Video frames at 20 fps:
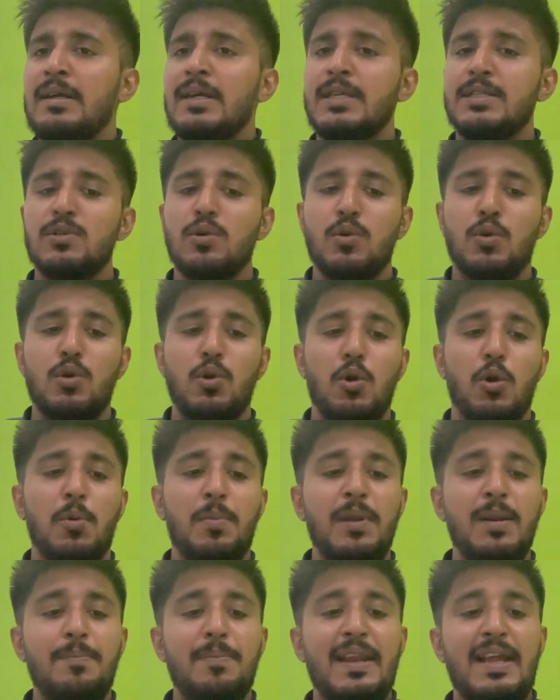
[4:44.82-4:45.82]
so
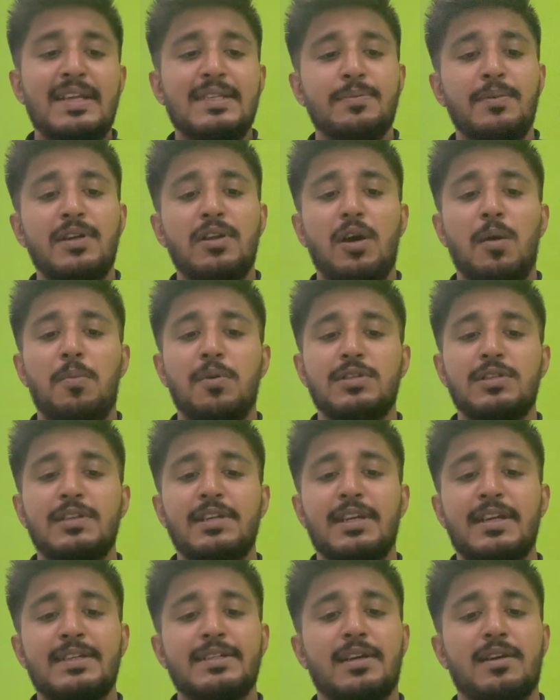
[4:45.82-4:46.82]
global placement
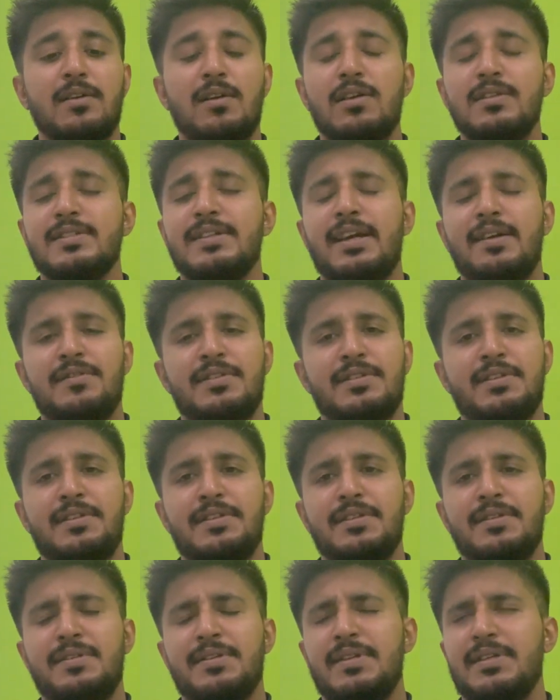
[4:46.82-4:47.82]
opportunities across diverse
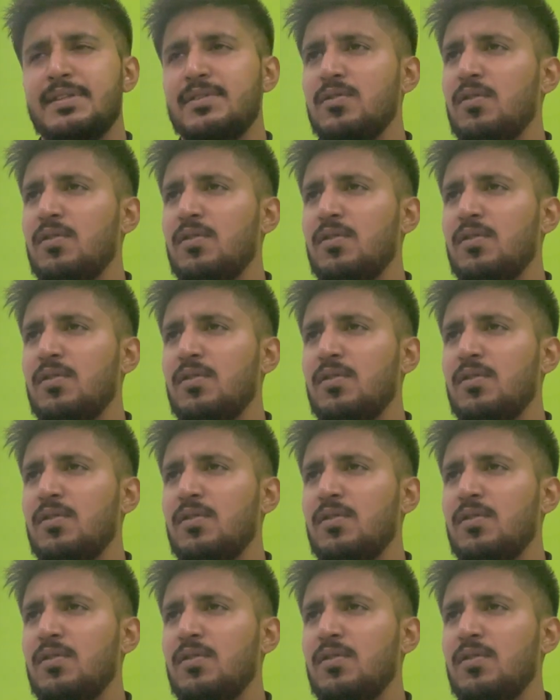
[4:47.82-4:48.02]
industries.